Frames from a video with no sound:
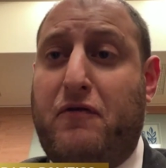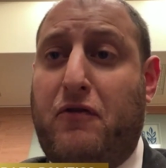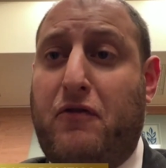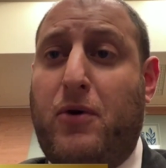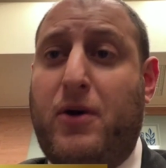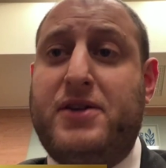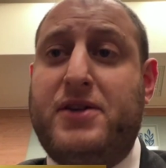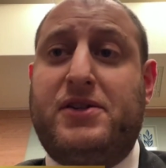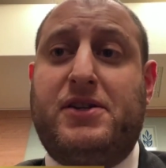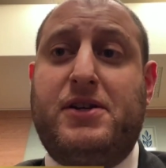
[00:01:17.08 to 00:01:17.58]

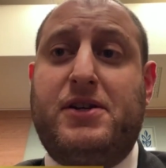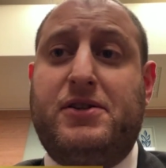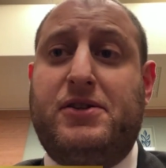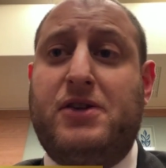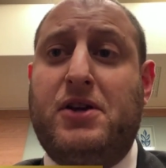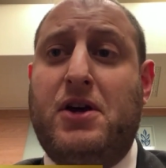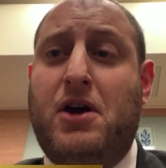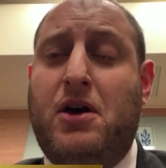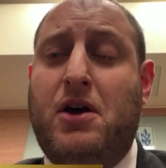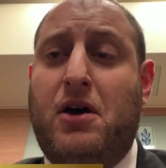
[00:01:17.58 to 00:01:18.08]

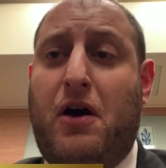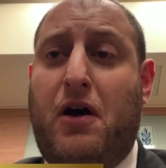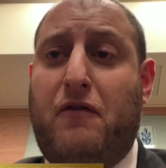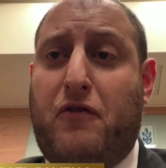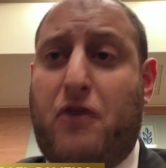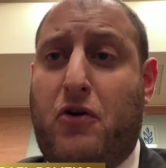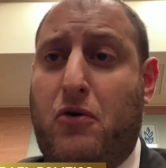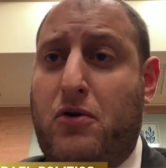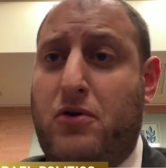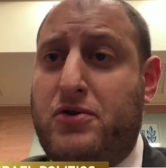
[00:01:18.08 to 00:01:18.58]
voices.
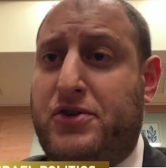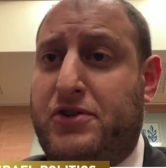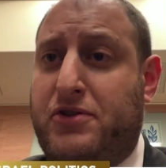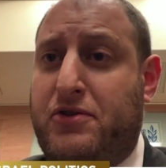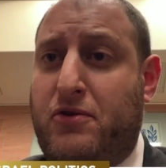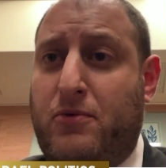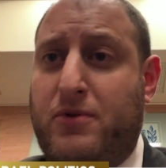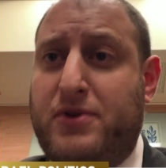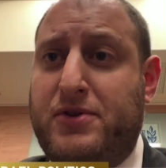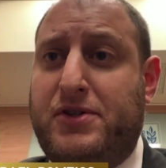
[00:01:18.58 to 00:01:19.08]
Of course,
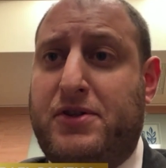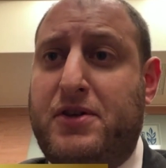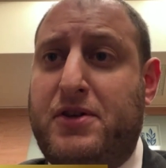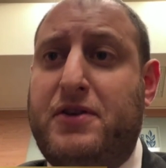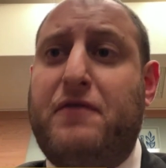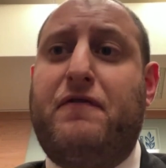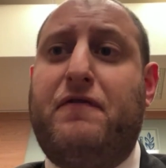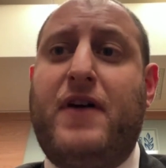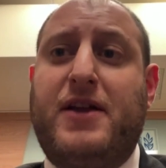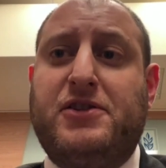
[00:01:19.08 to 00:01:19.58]
there was the
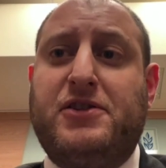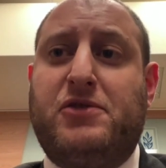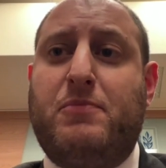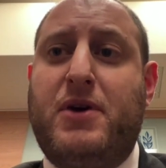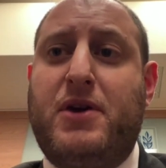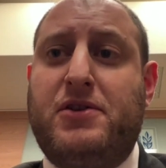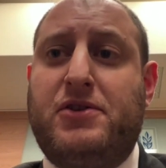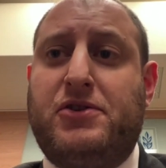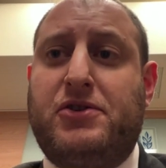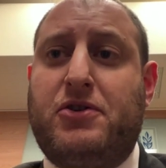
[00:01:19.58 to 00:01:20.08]
defense
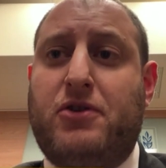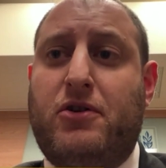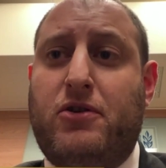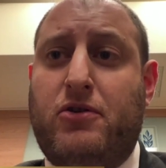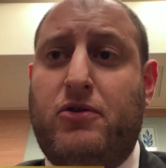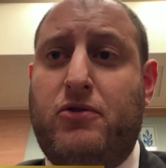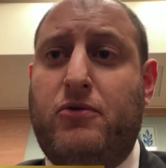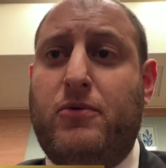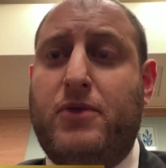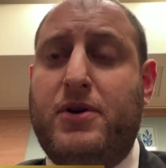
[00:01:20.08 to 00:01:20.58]
minister
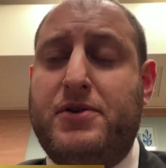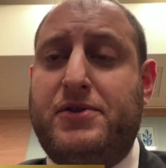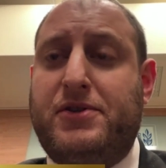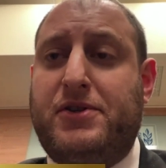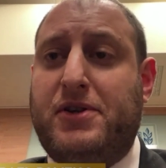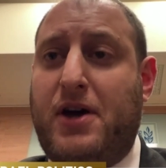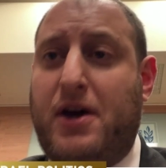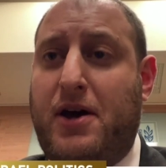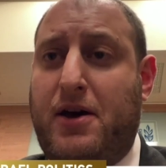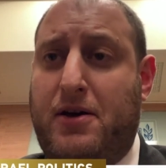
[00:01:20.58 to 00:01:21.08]
who
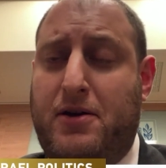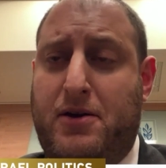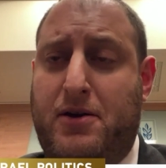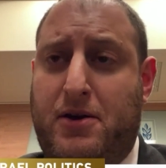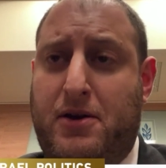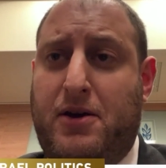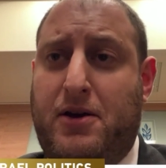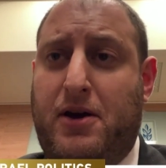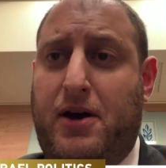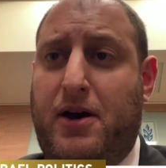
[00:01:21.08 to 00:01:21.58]
was uh,
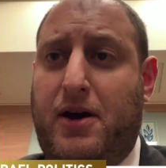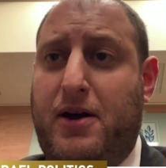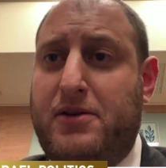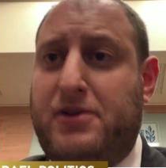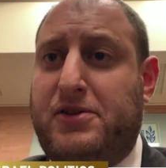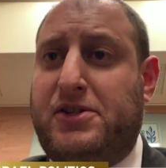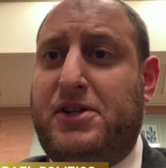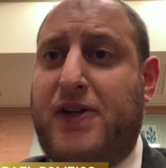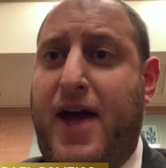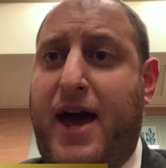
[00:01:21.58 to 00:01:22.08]
uh,
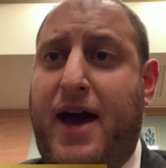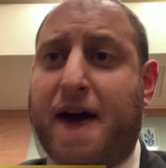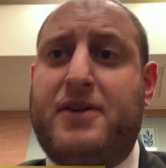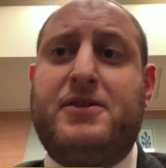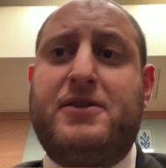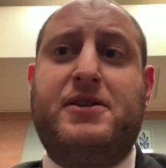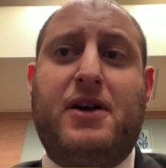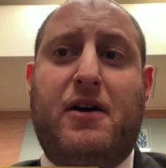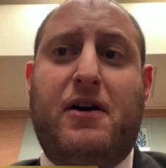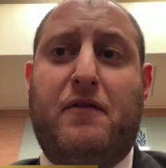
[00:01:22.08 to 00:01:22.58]

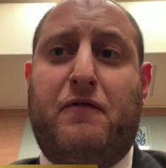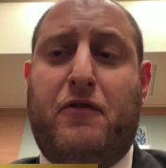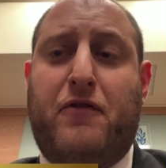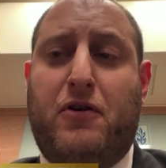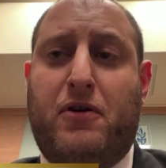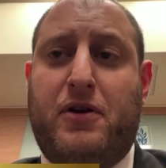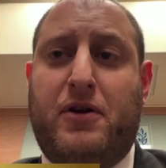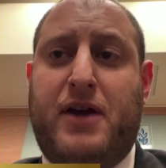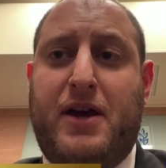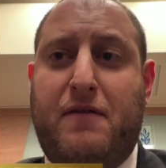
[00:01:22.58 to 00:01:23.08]
sacked uh,
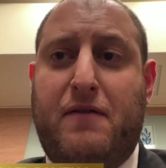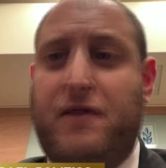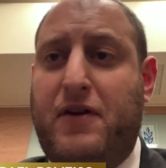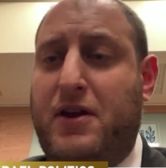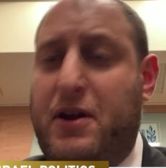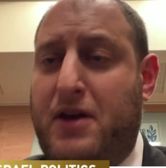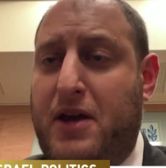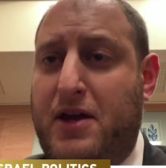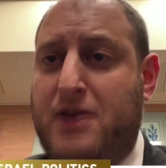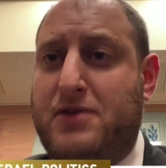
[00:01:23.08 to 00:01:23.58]
for
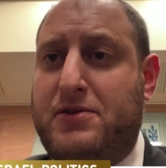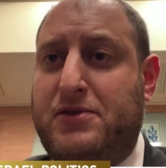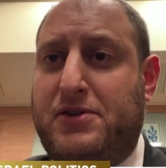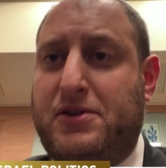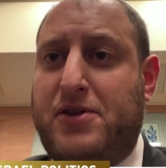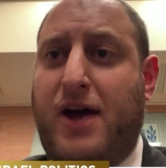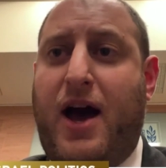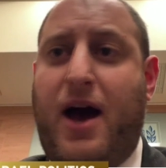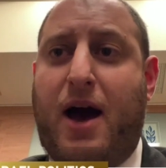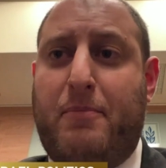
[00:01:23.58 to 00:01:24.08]
giving
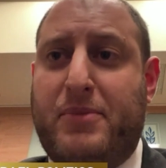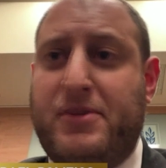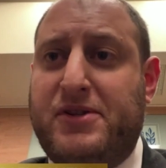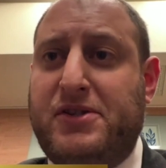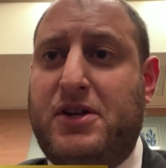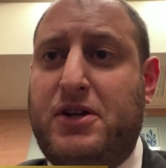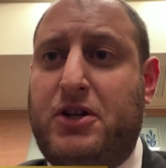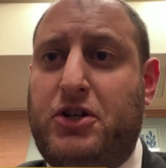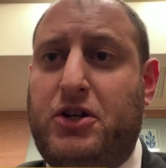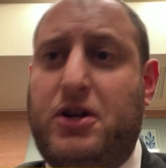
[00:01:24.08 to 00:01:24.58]
his
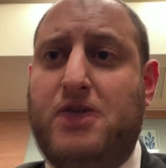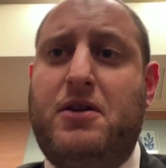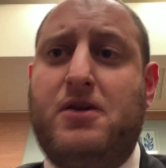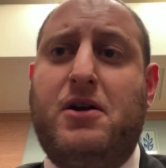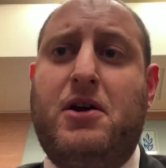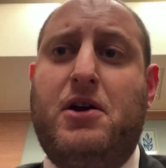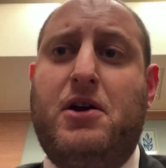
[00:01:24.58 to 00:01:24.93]
opposition